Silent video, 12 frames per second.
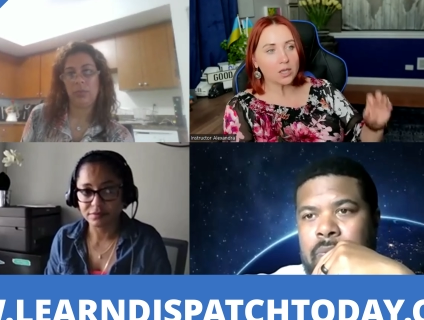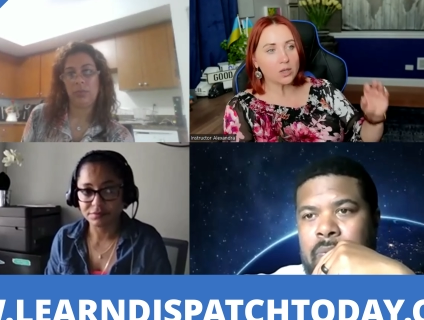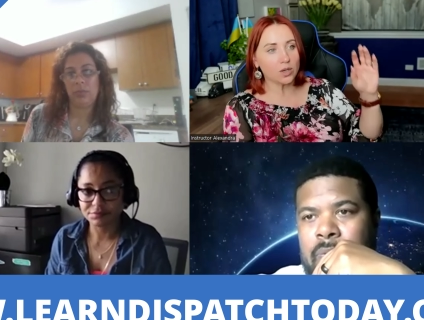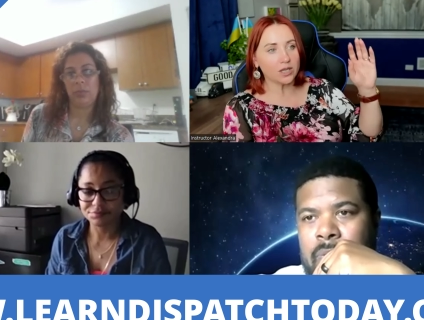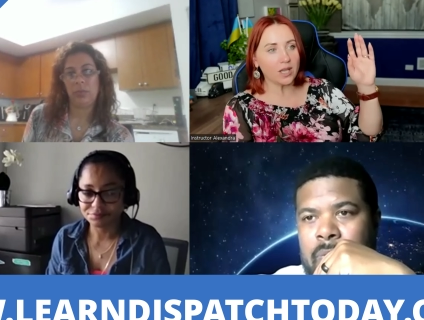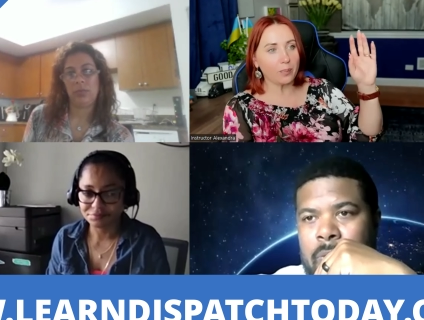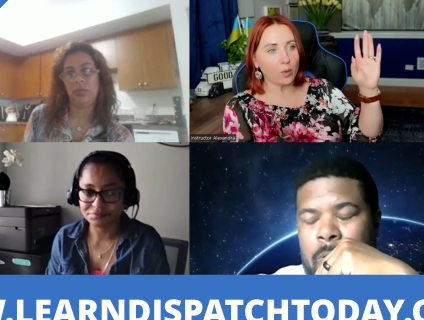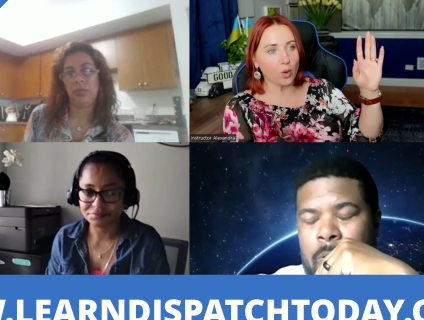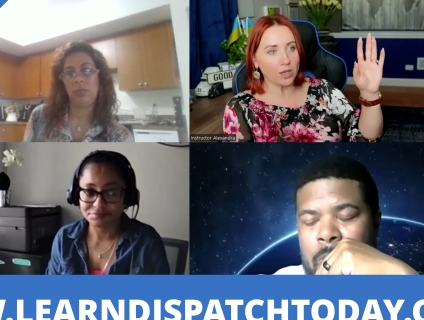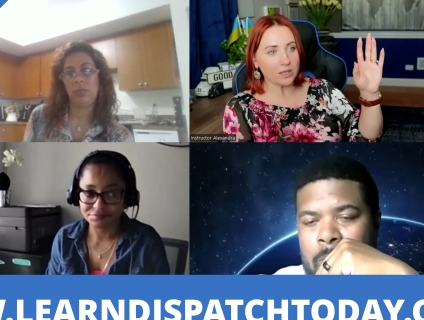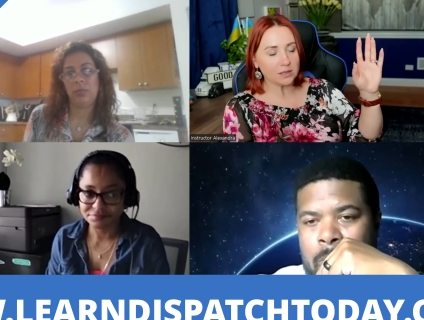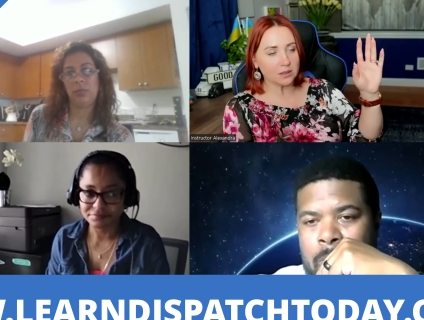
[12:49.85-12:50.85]
Speaker 1: You're gonna
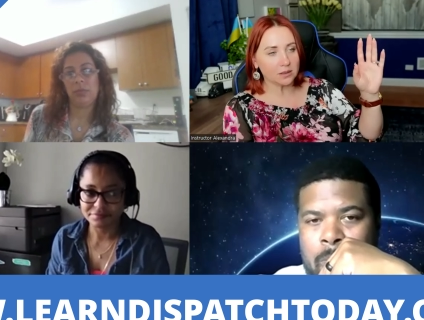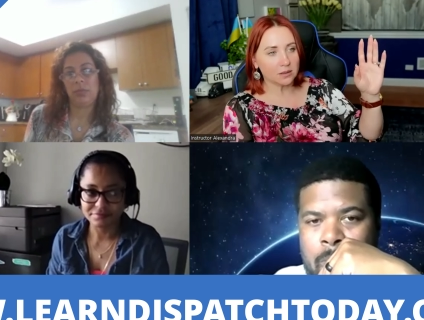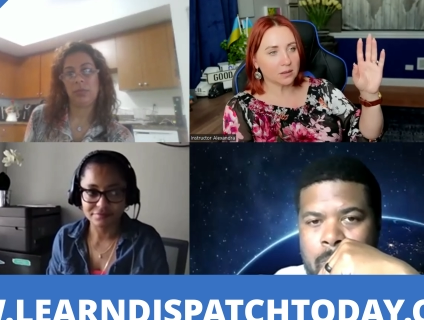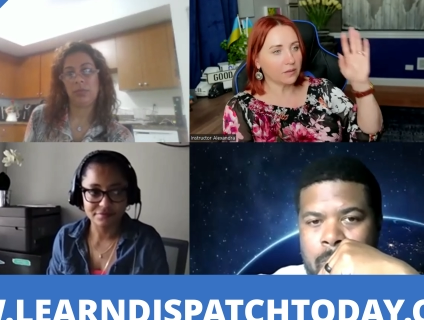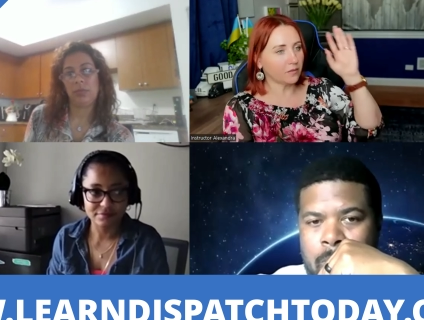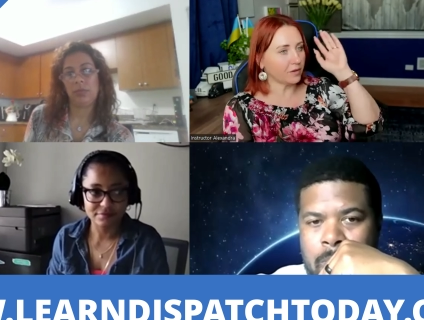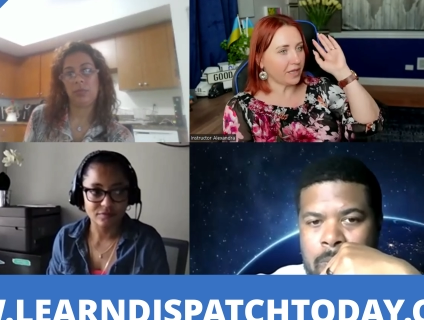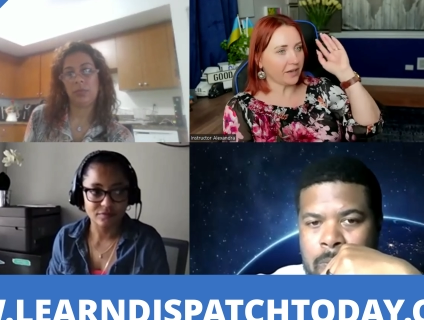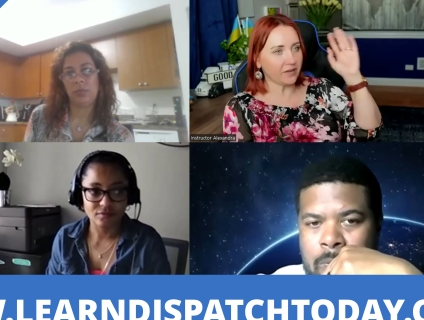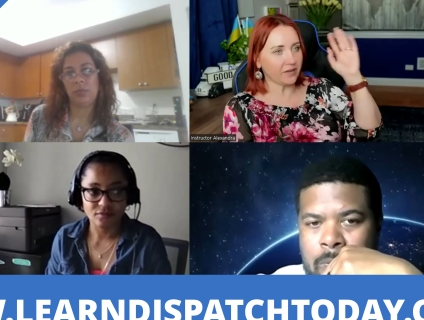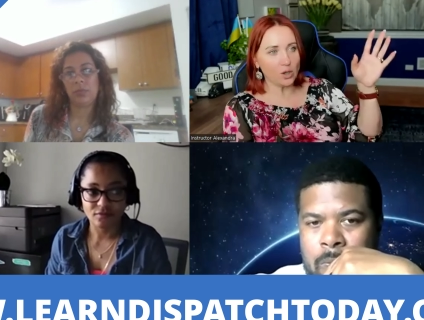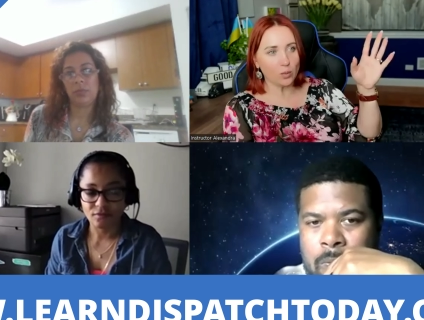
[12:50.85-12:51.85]
post
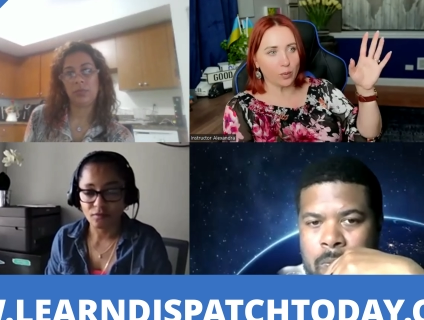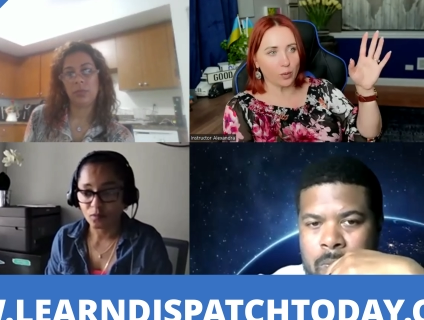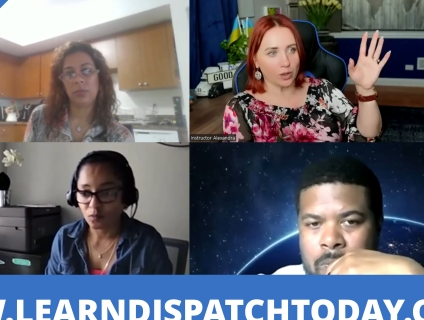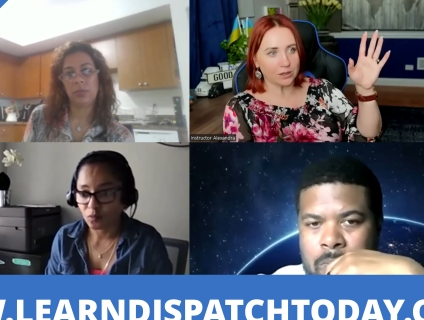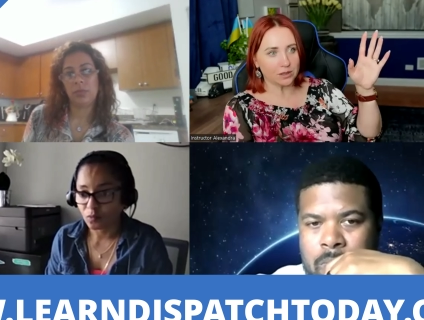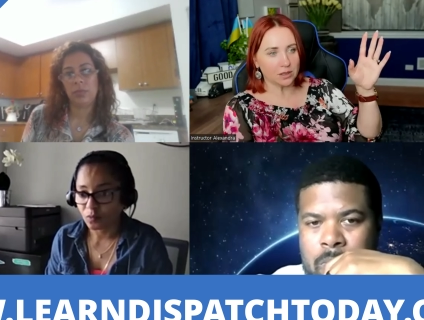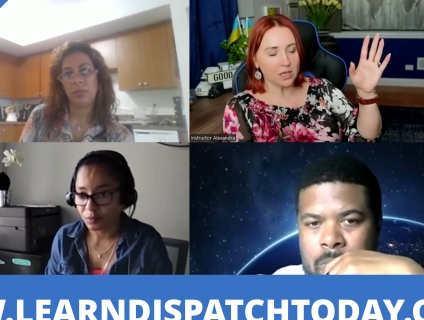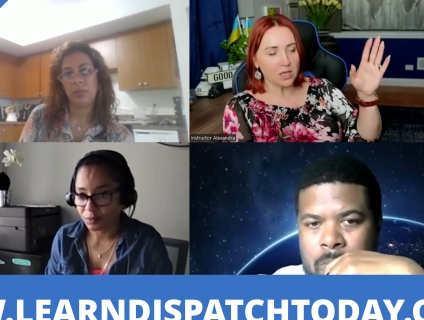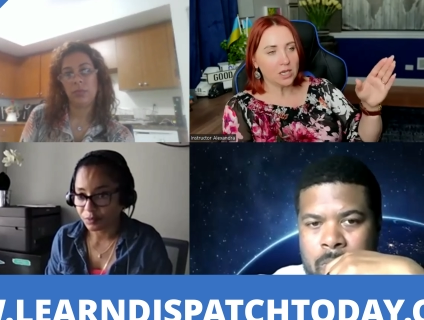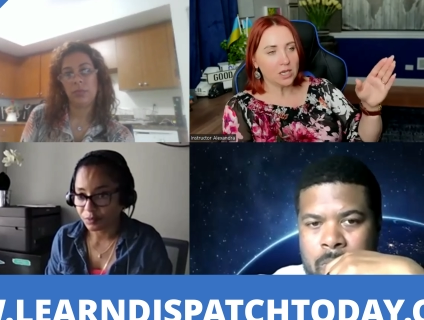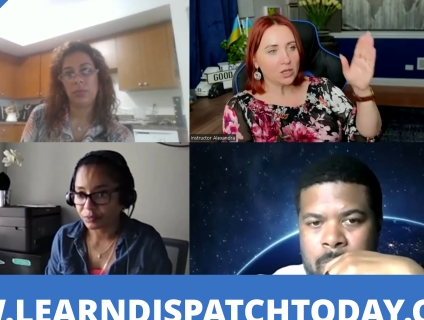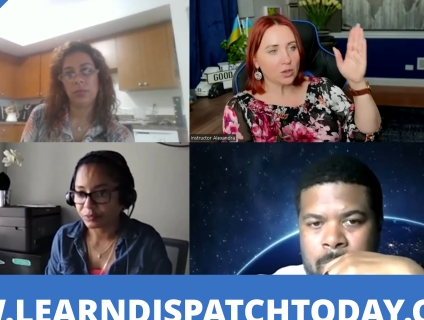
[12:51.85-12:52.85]
whatever you post.
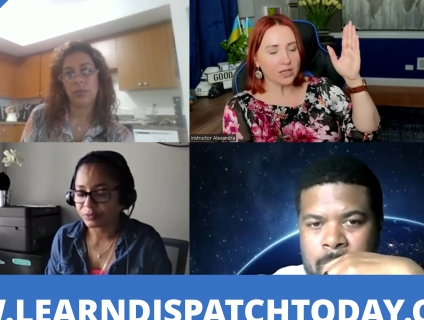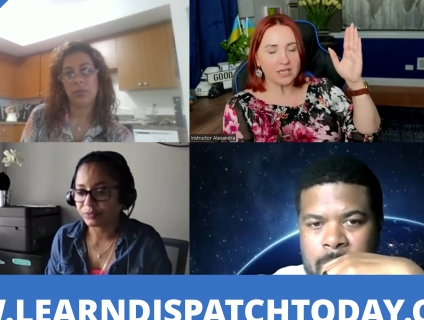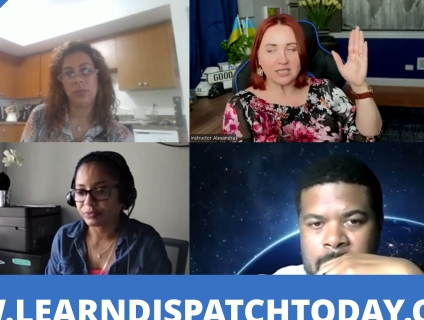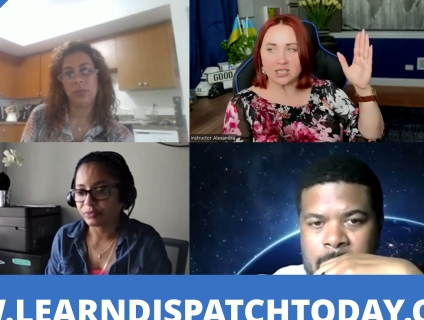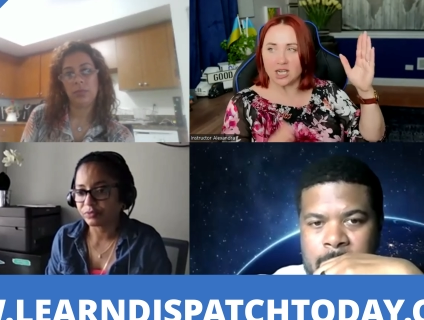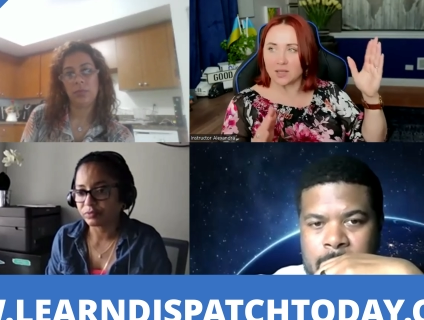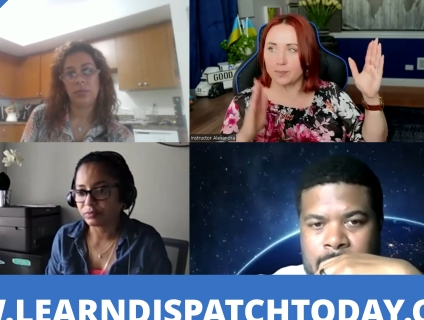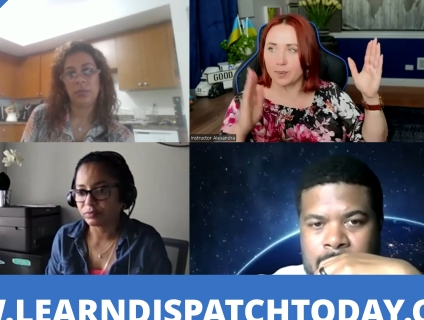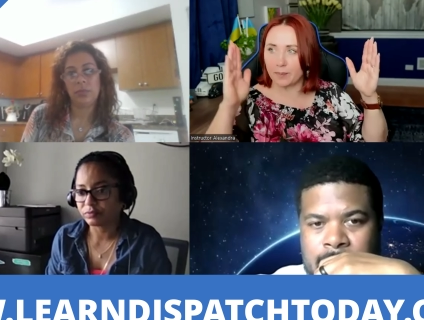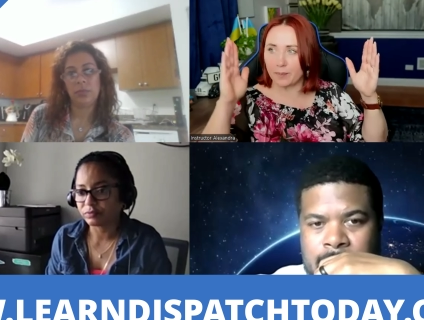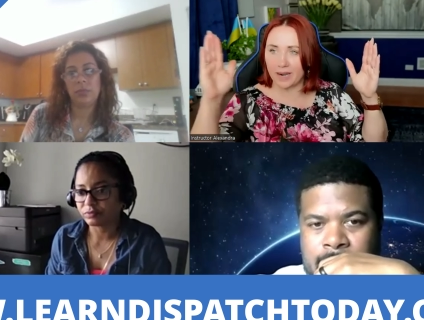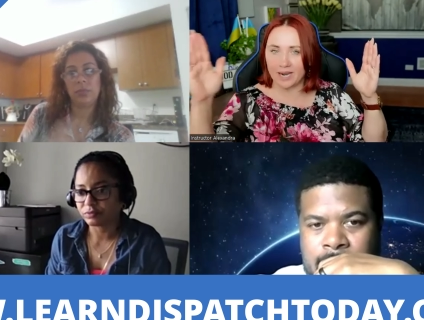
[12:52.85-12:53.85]
You're gonna
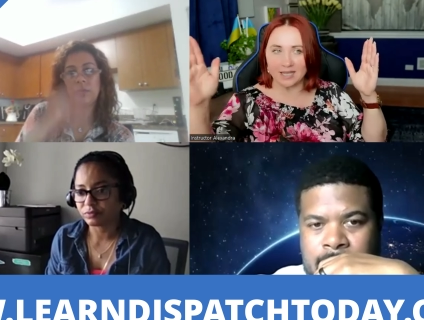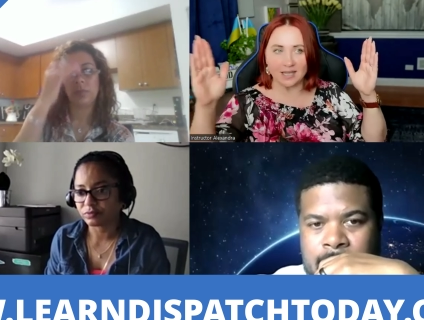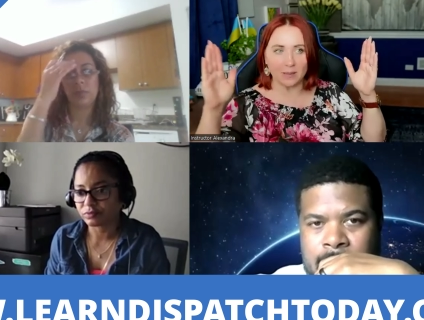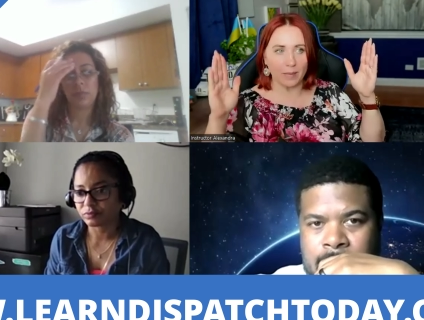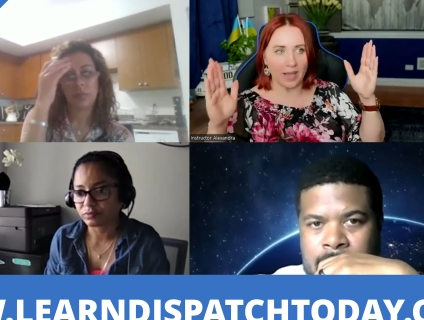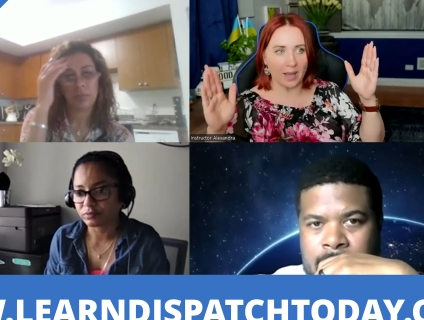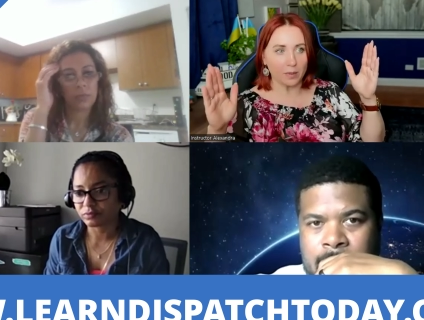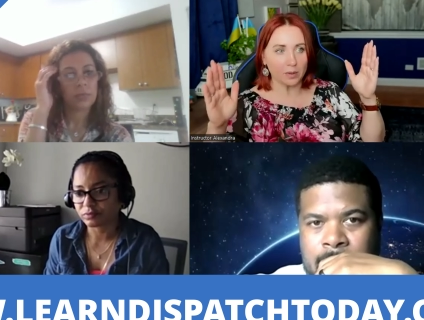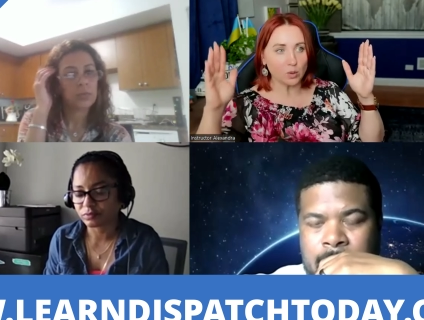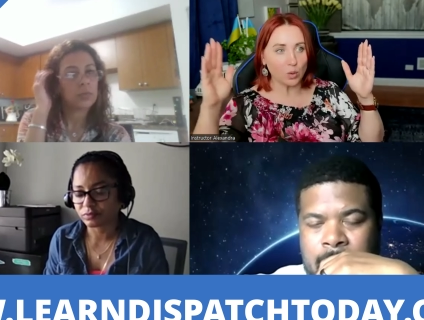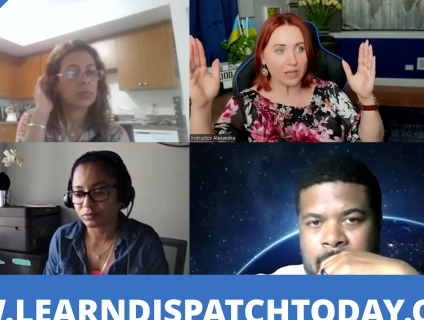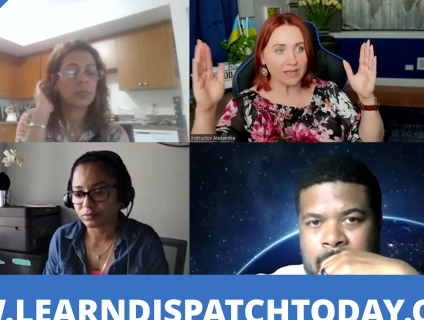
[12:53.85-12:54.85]
start preparing the
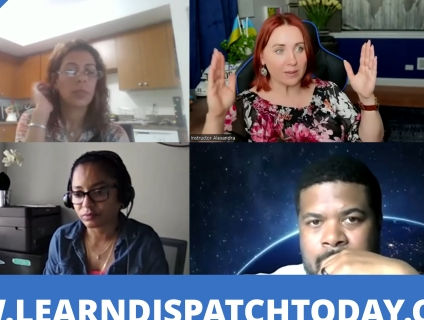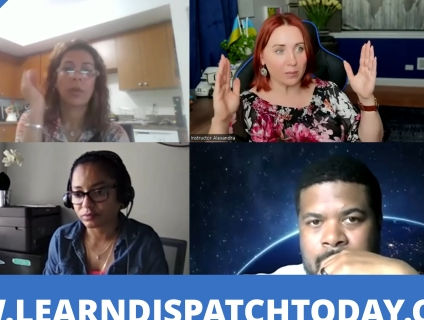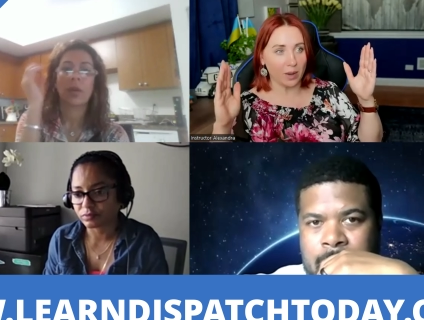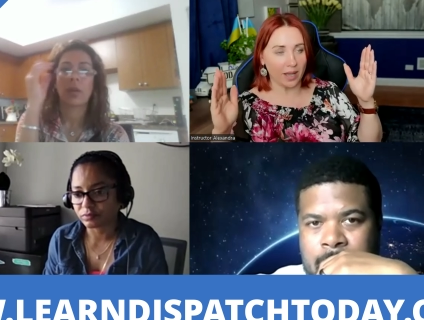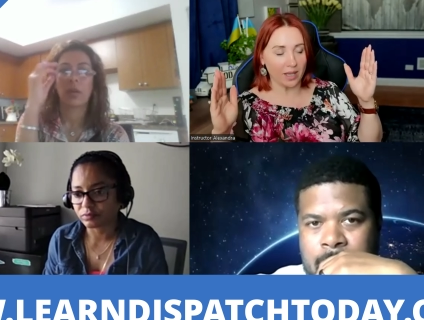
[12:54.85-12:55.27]
map, look at the